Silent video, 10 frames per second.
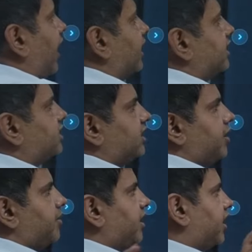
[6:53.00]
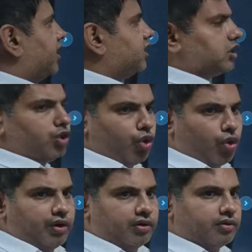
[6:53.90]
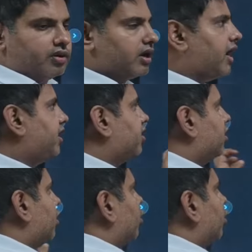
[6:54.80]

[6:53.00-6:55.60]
as its name indicates, it's a load, right?